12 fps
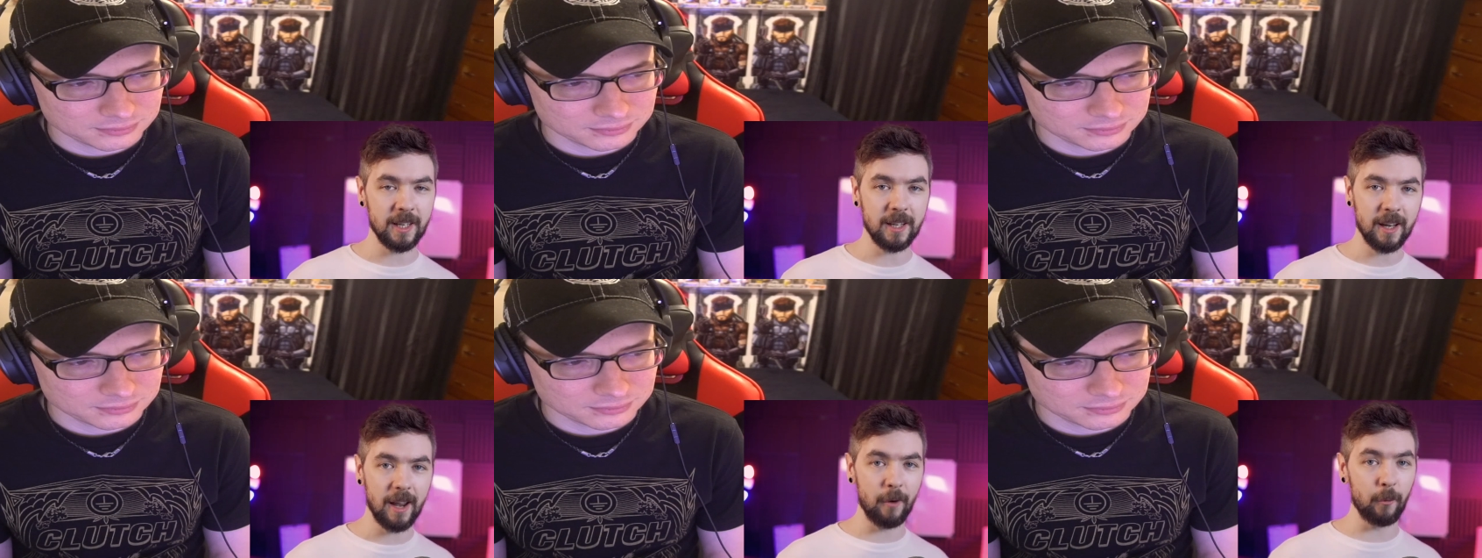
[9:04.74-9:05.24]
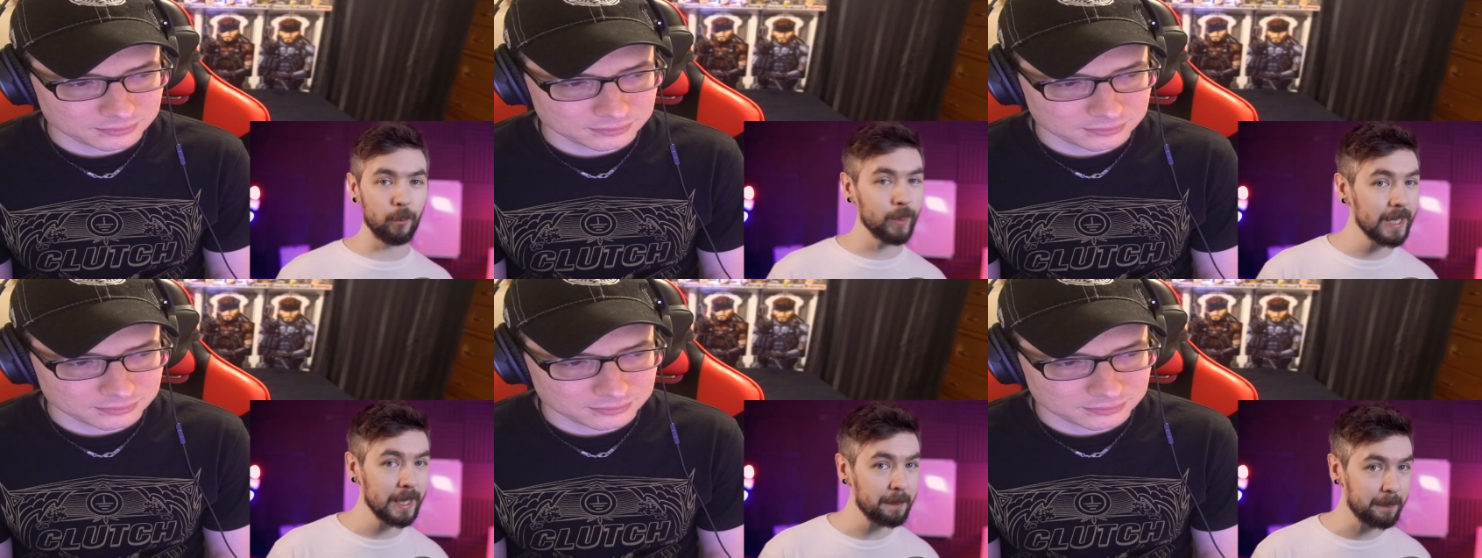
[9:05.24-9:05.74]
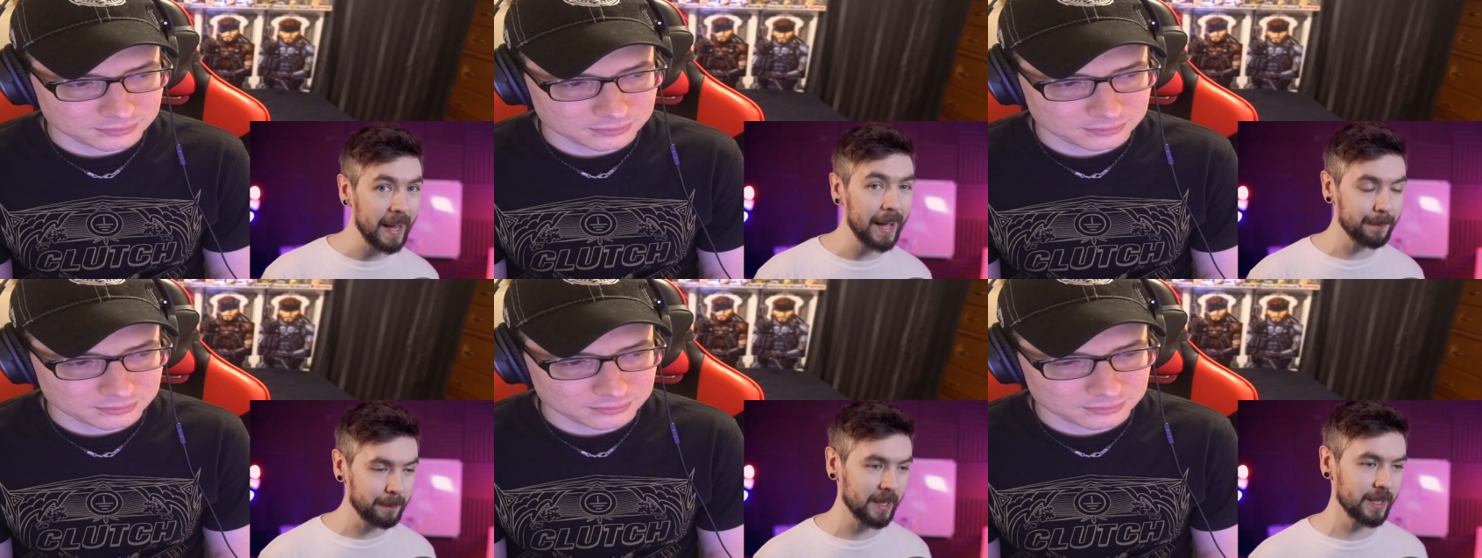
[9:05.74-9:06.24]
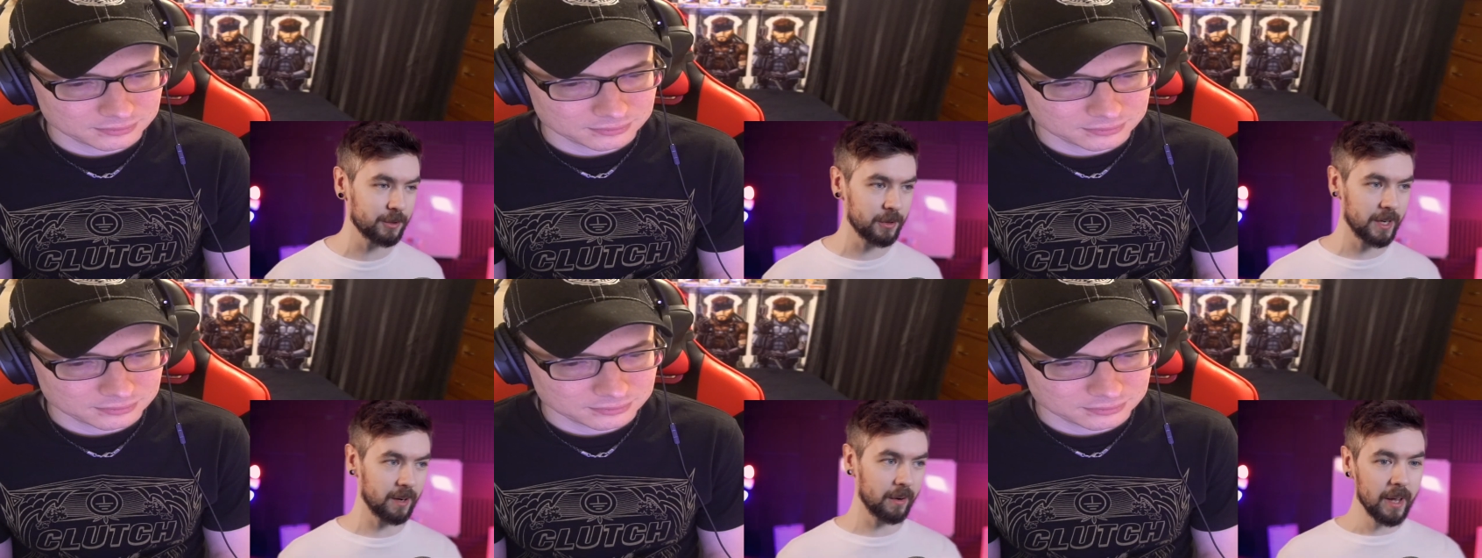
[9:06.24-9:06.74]
Speaker 1: in a really bad
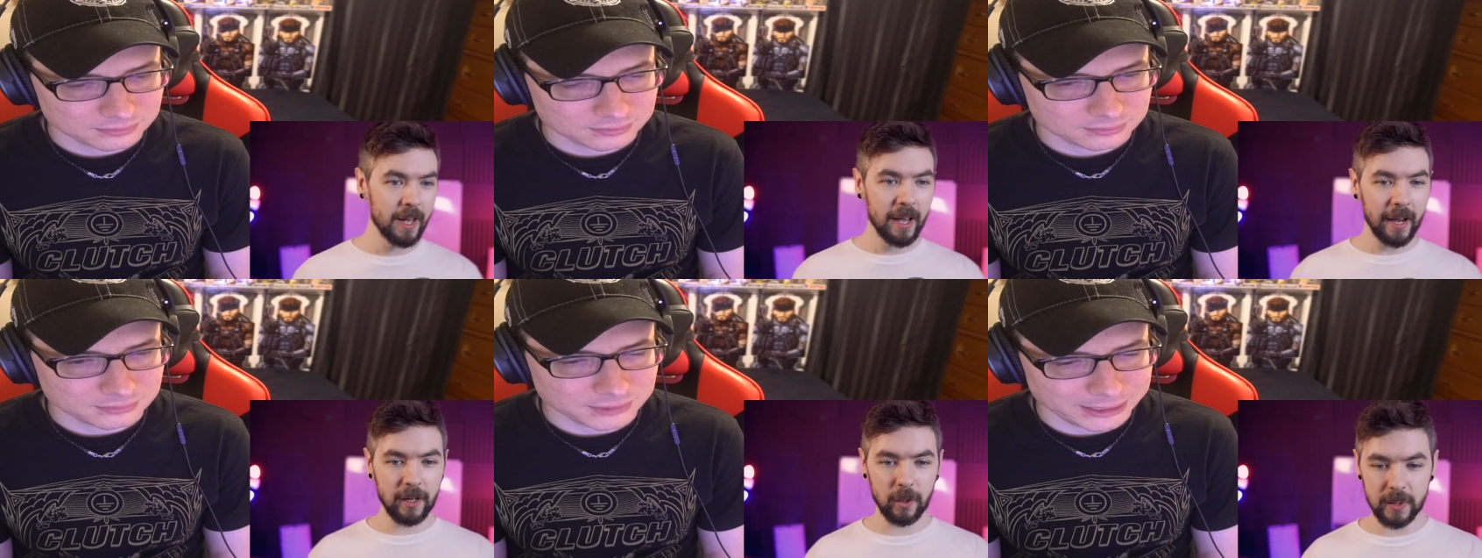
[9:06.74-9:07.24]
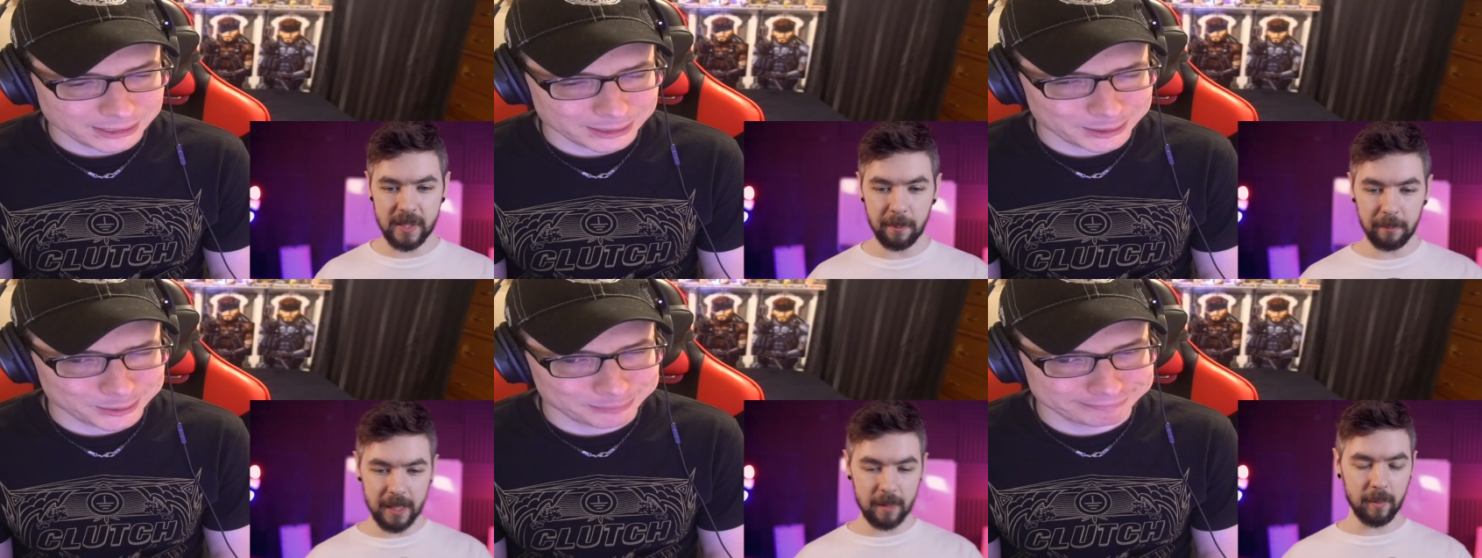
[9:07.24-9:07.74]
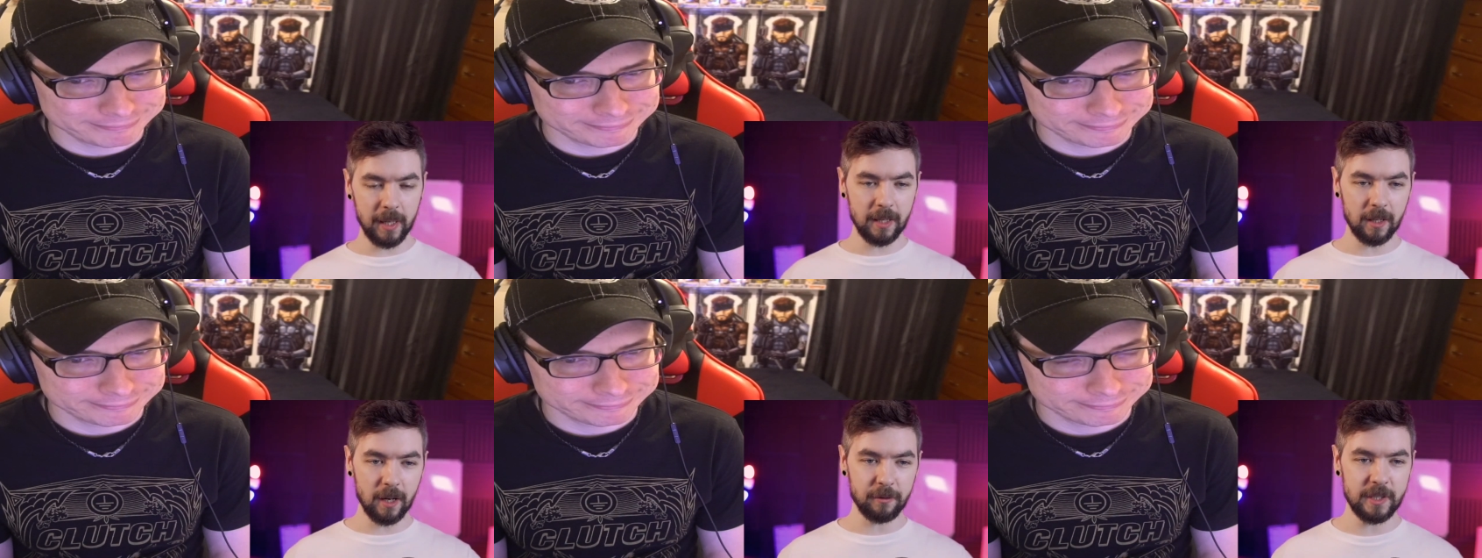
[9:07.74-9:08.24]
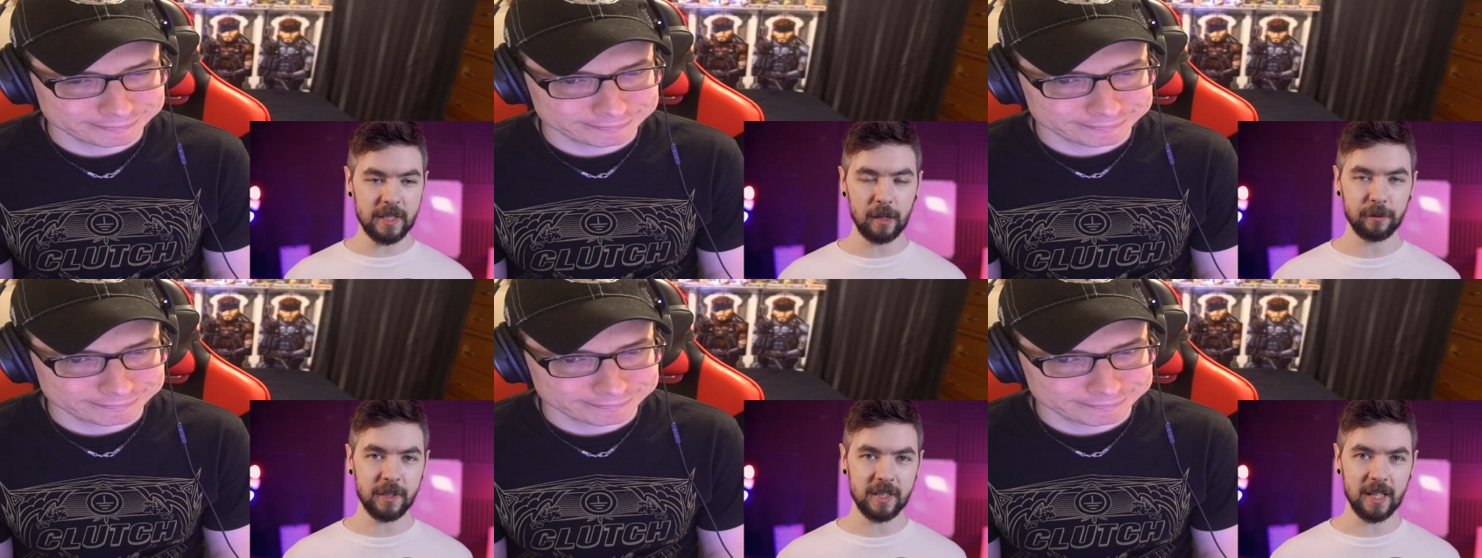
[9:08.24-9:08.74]
place right now. I know it's a meme in and of
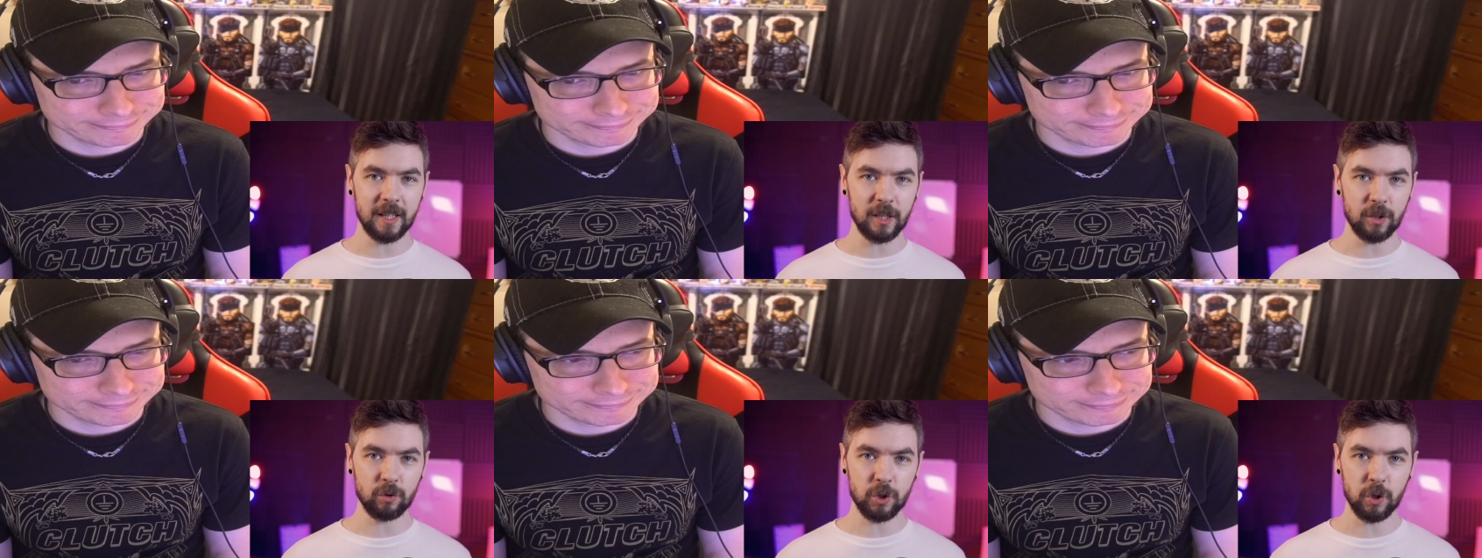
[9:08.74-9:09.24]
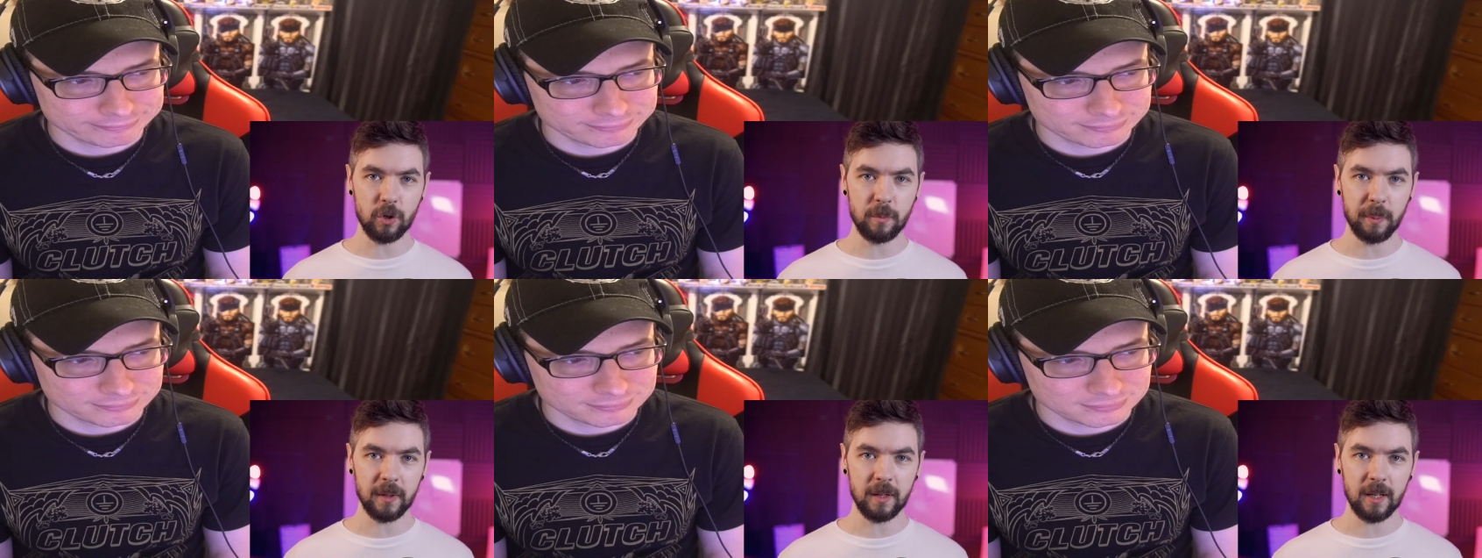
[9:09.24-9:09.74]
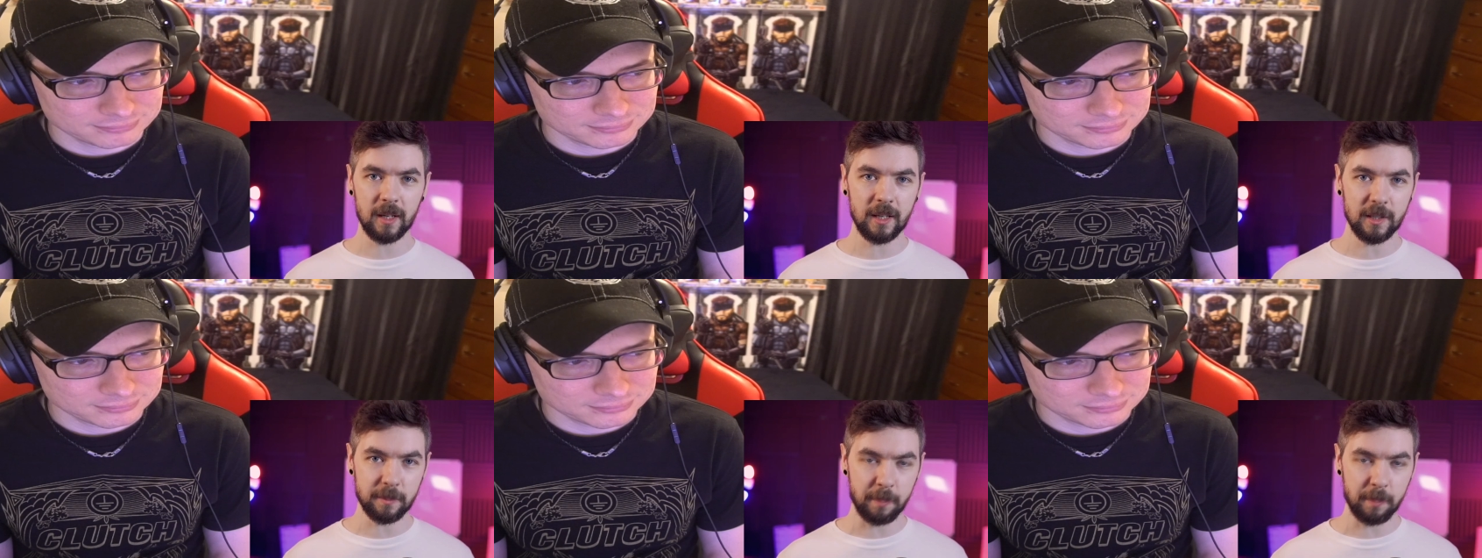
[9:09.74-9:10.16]
itself to say that YouTube is